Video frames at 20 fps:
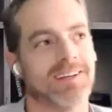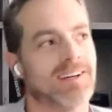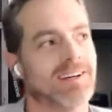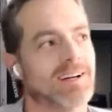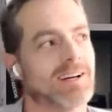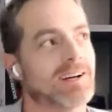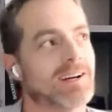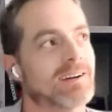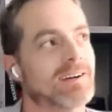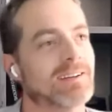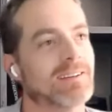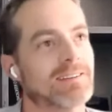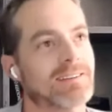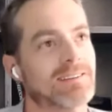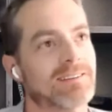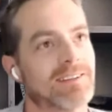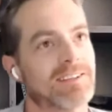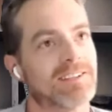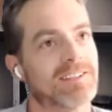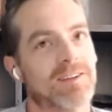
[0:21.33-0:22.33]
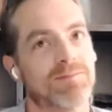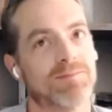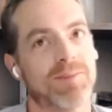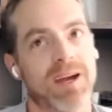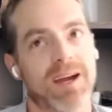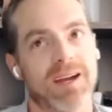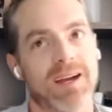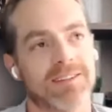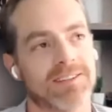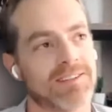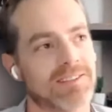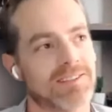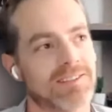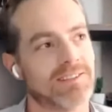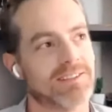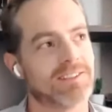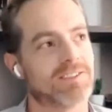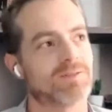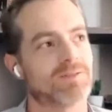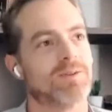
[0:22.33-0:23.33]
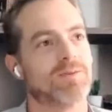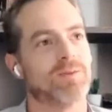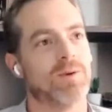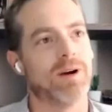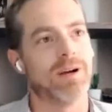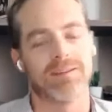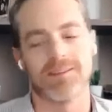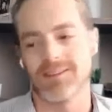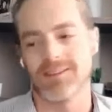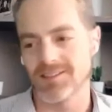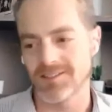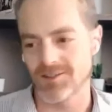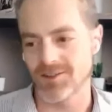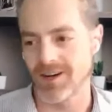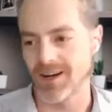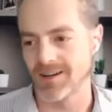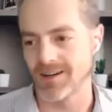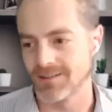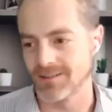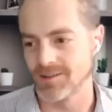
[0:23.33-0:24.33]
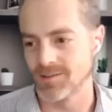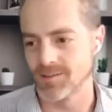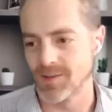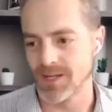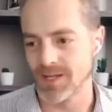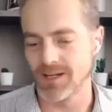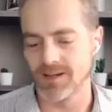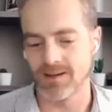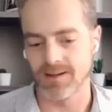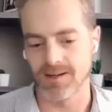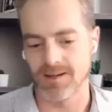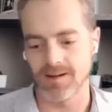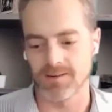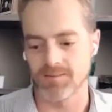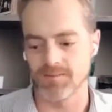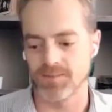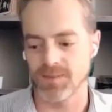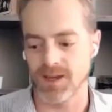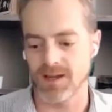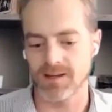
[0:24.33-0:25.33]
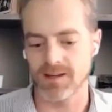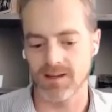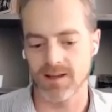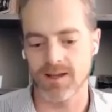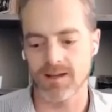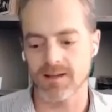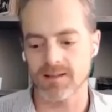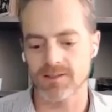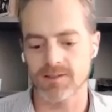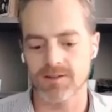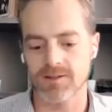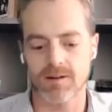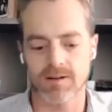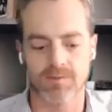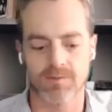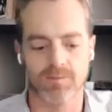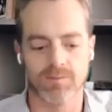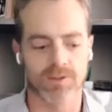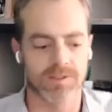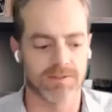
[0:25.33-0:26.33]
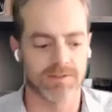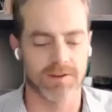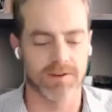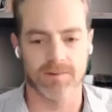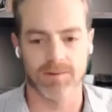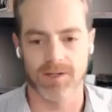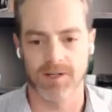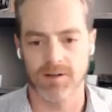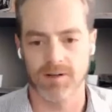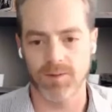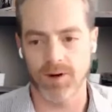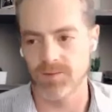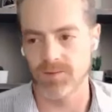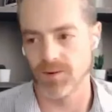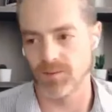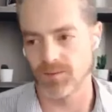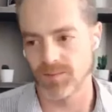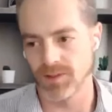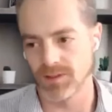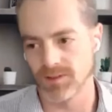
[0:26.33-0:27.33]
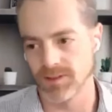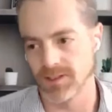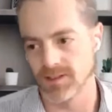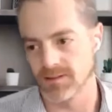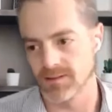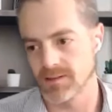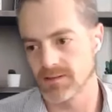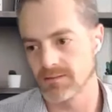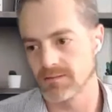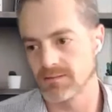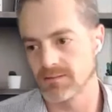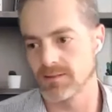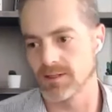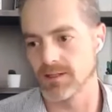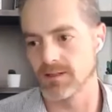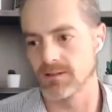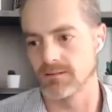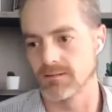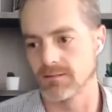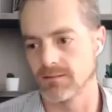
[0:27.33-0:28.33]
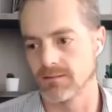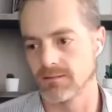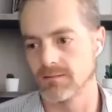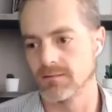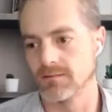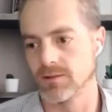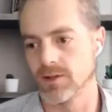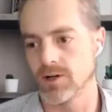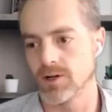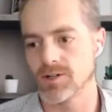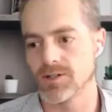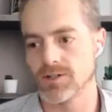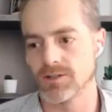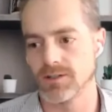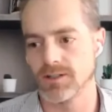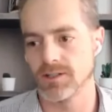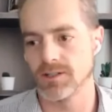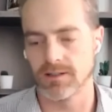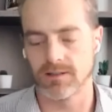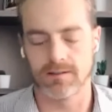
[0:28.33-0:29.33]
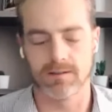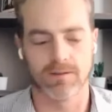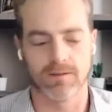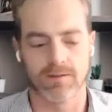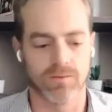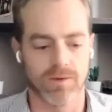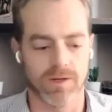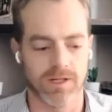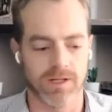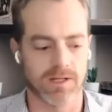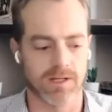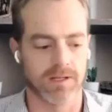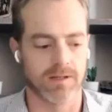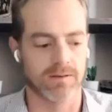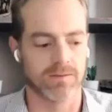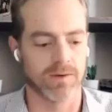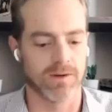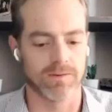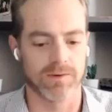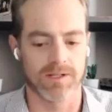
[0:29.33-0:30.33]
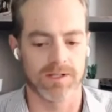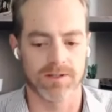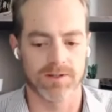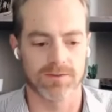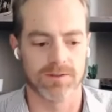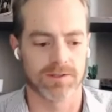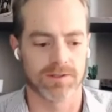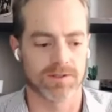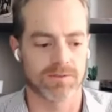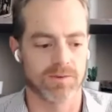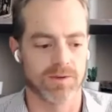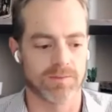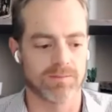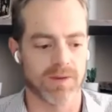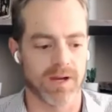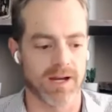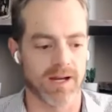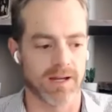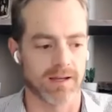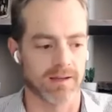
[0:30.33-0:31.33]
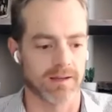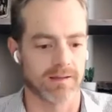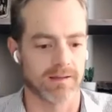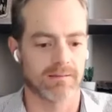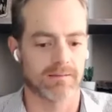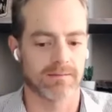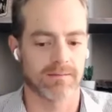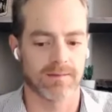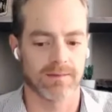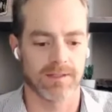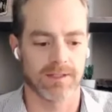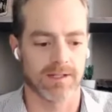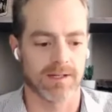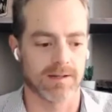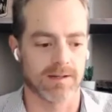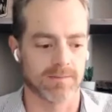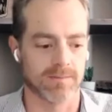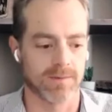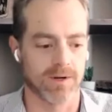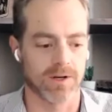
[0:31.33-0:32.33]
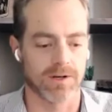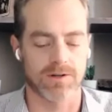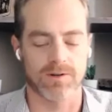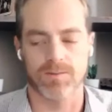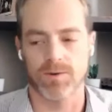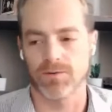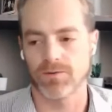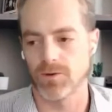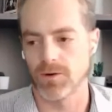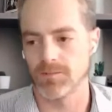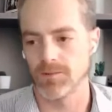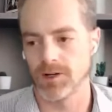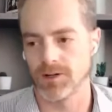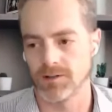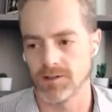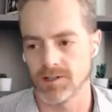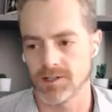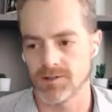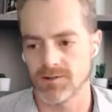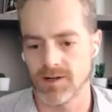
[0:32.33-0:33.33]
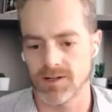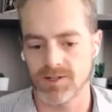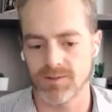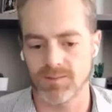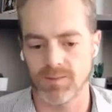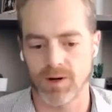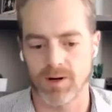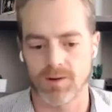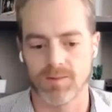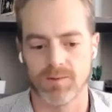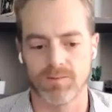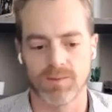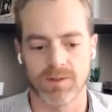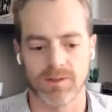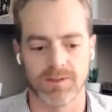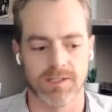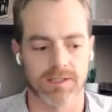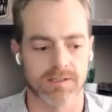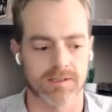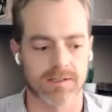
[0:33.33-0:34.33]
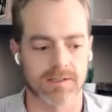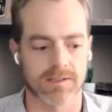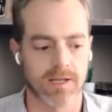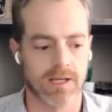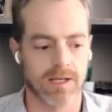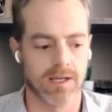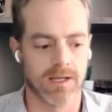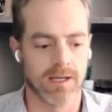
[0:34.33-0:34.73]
let's unpack this. Let's rewind this train a little bit. I got started in multifamily and apartment buildings, and largely what we do is we buy underperforming or distressed apartment buildings,